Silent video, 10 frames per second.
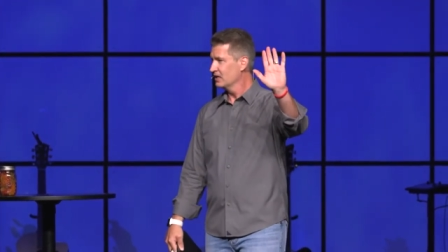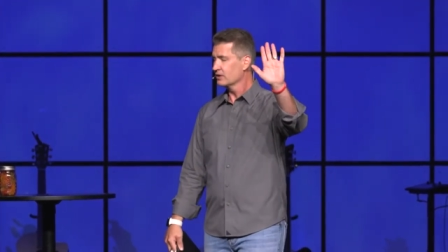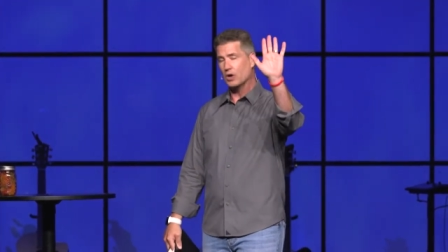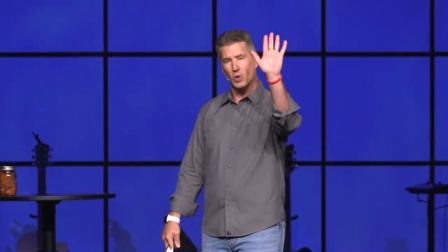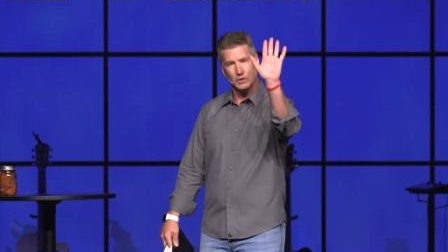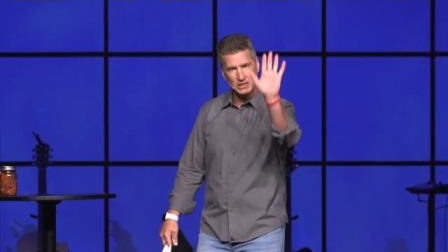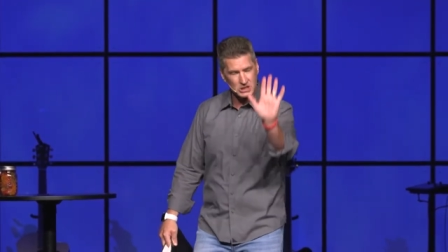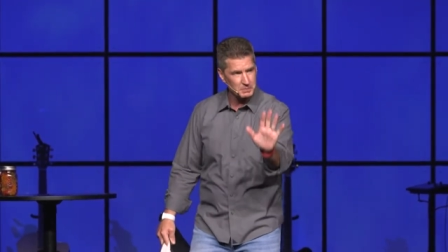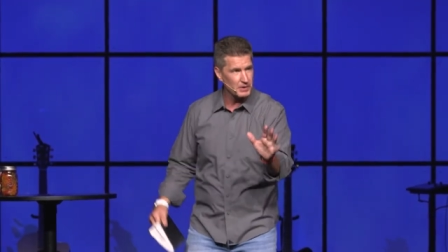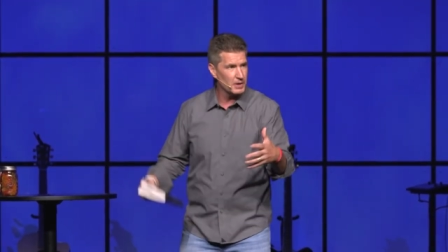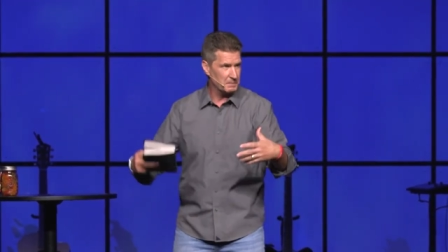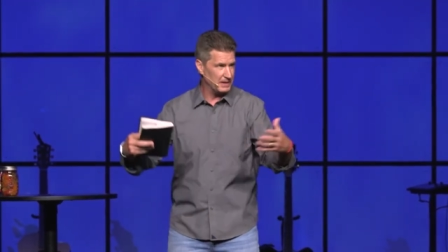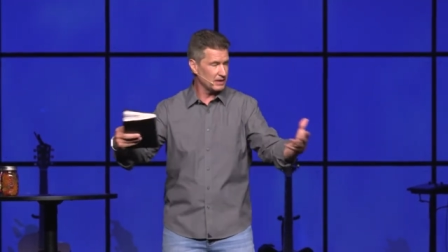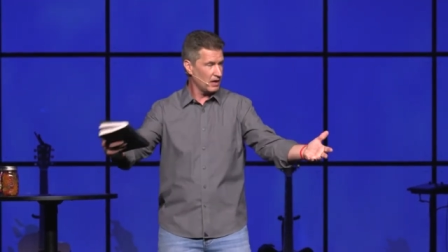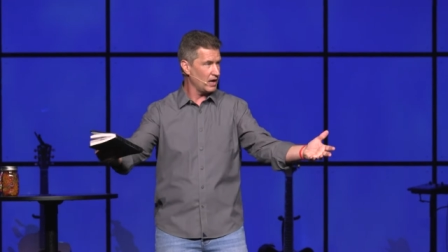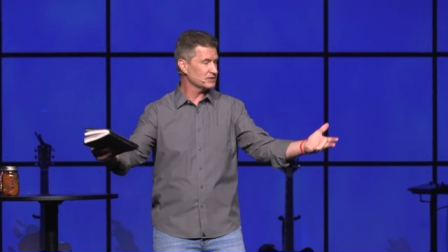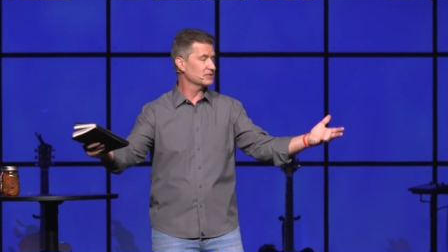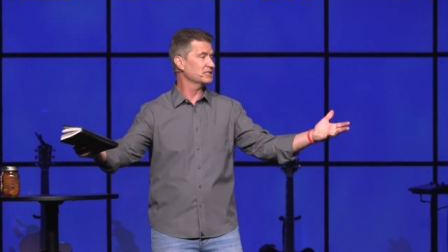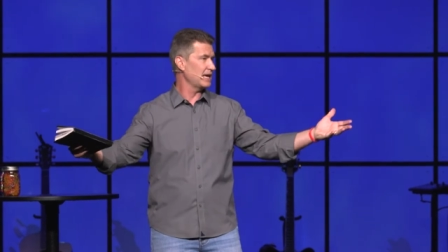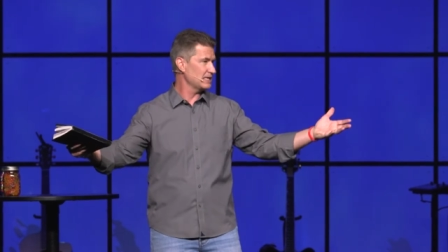The Holy Spirit, Pentecost
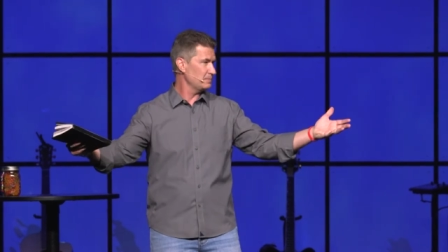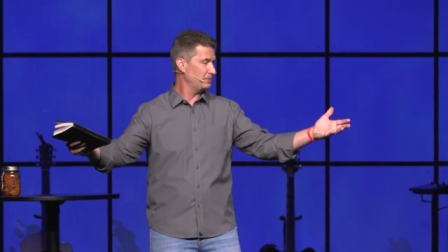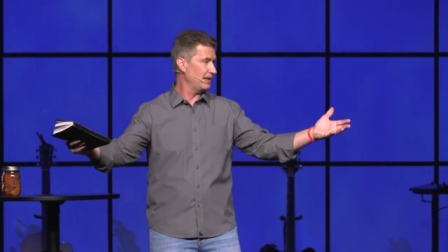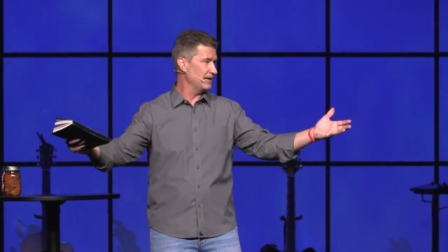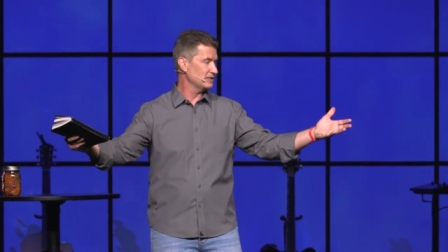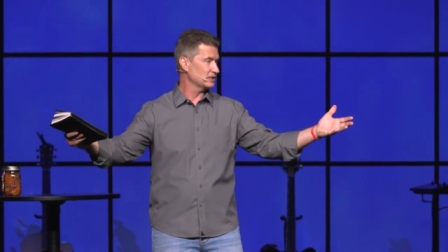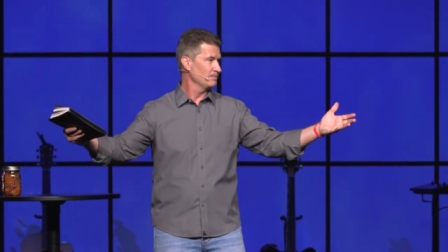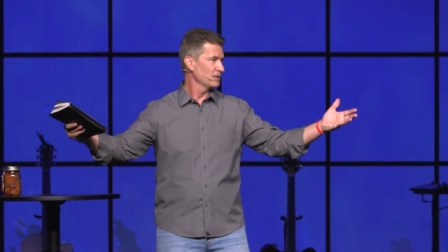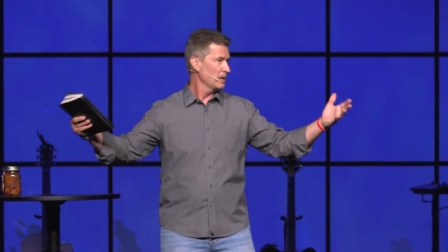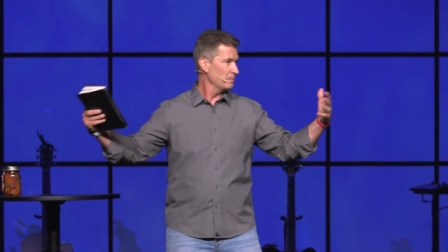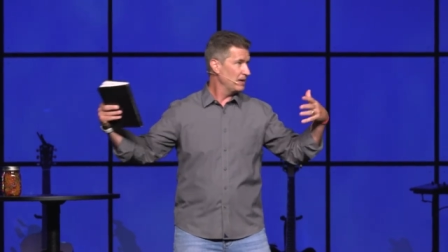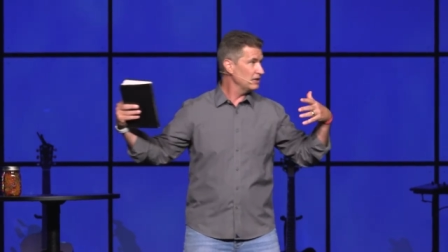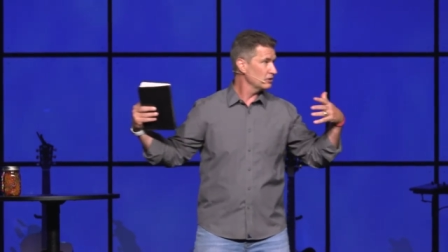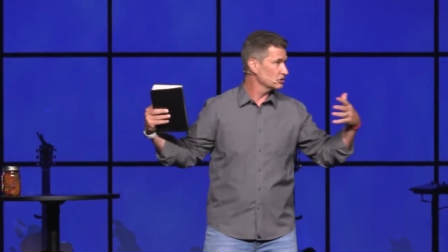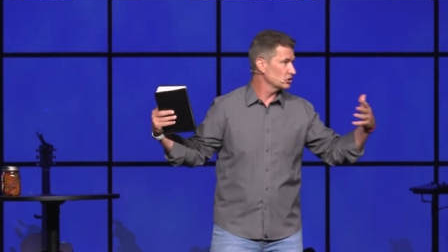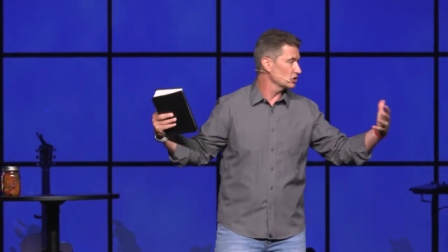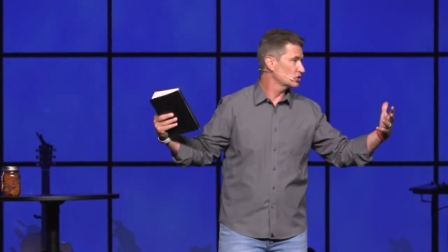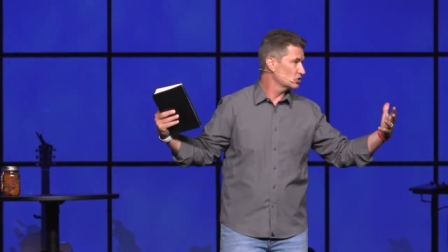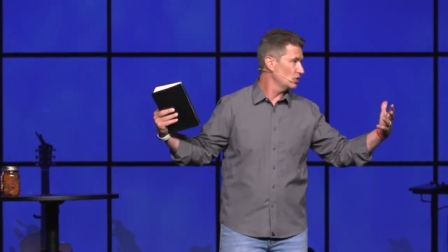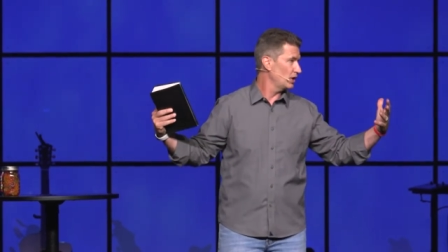has taken place. Peter's
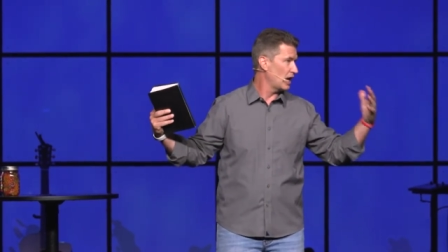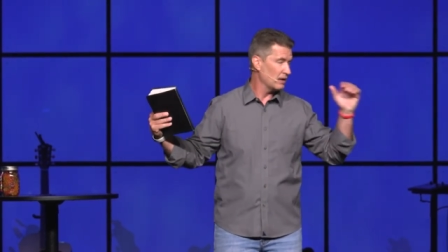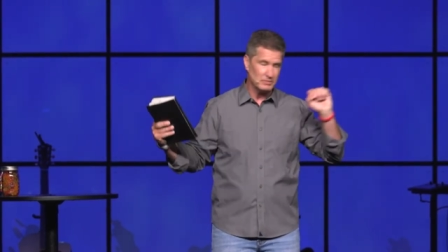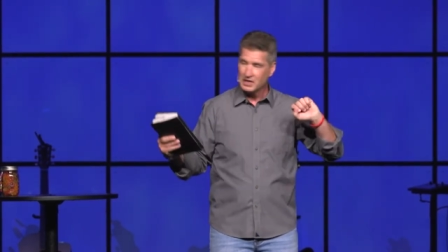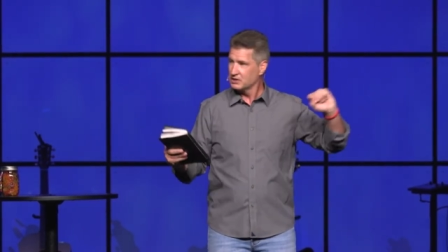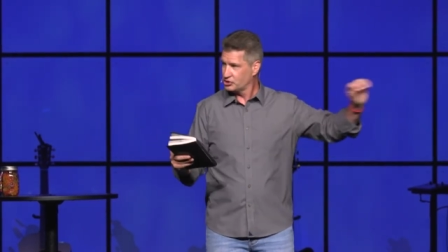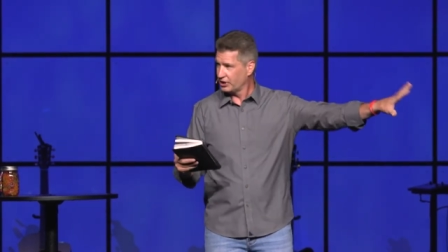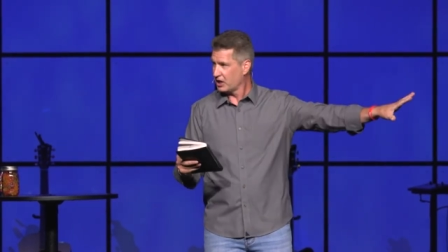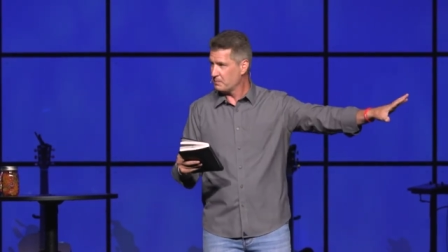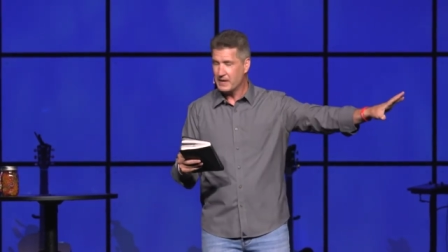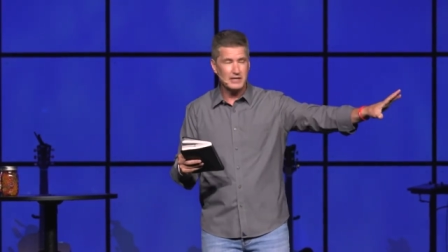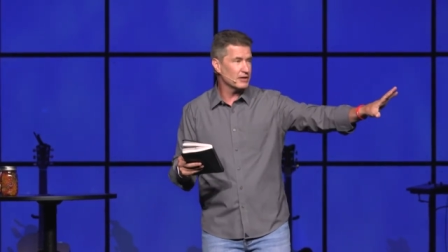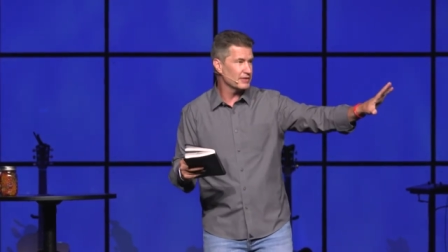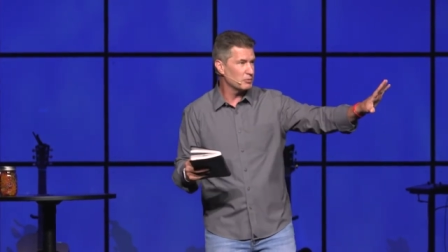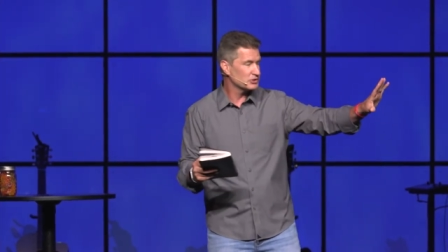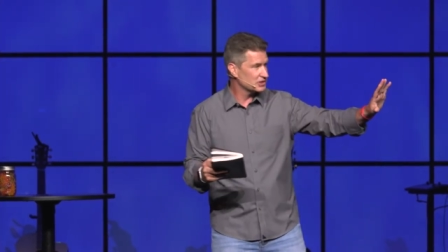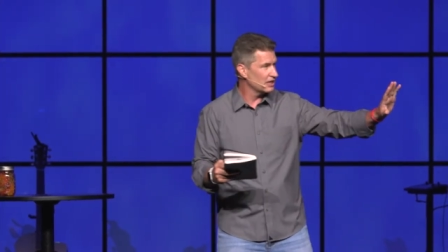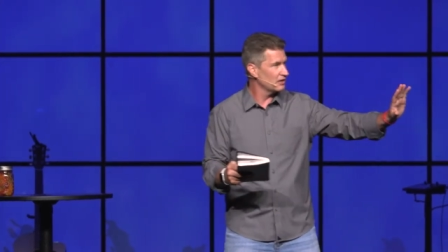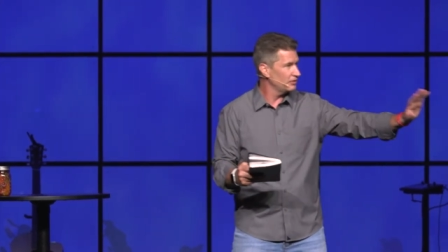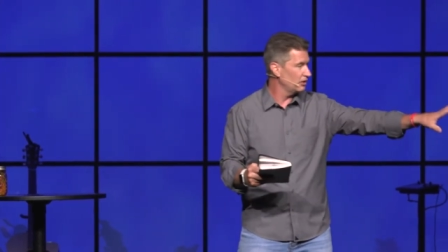just stood up. Chicken Peter, that was
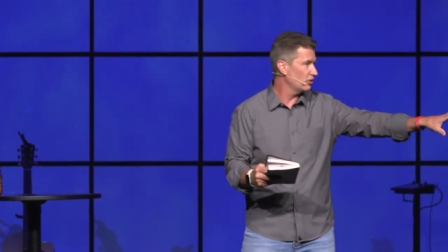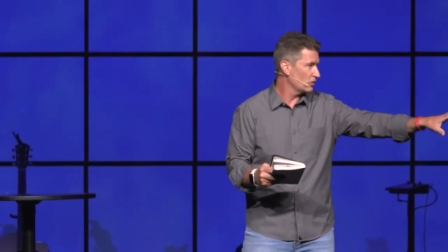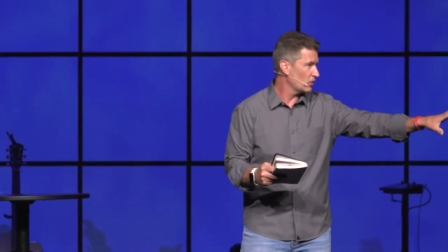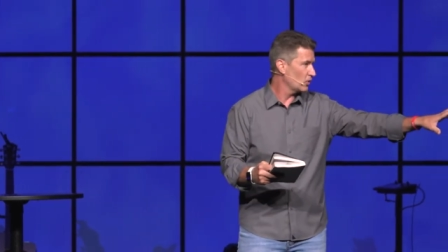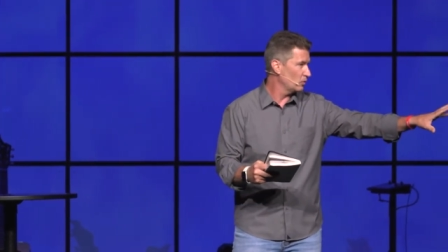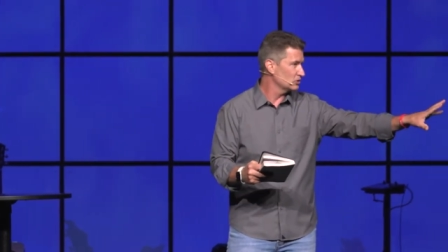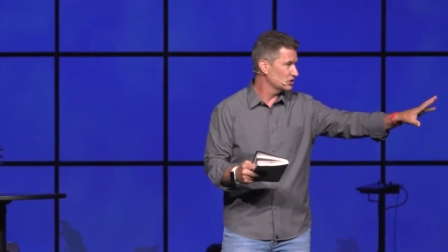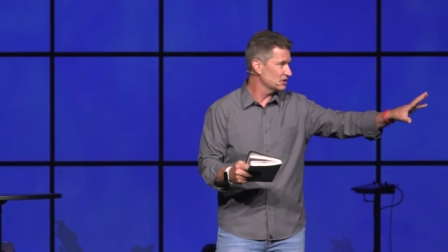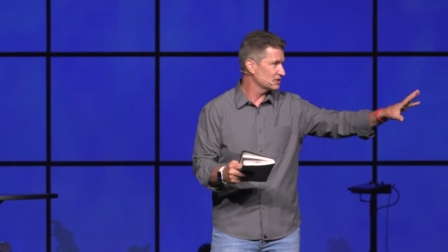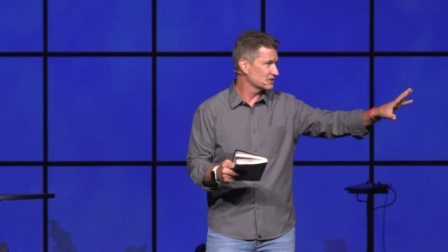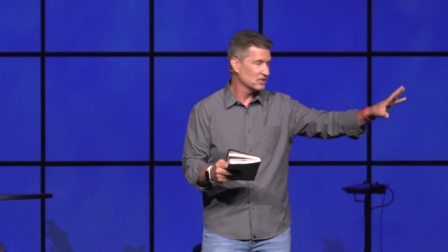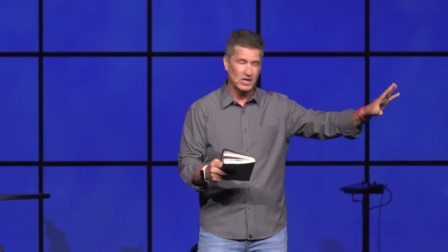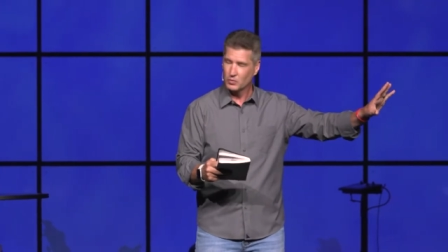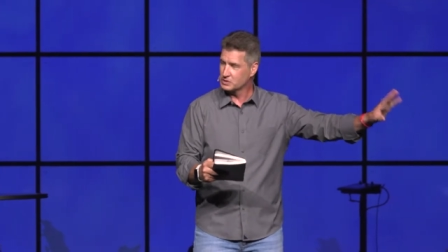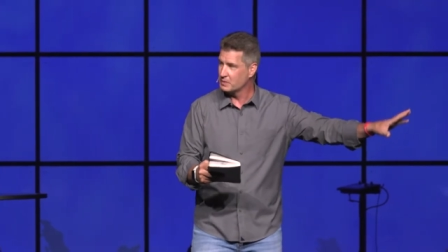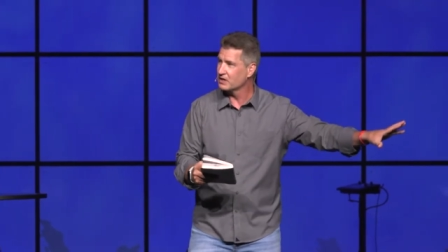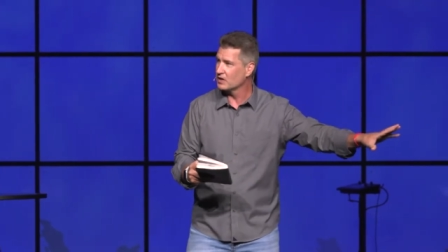scared of a little girl when Jesus was being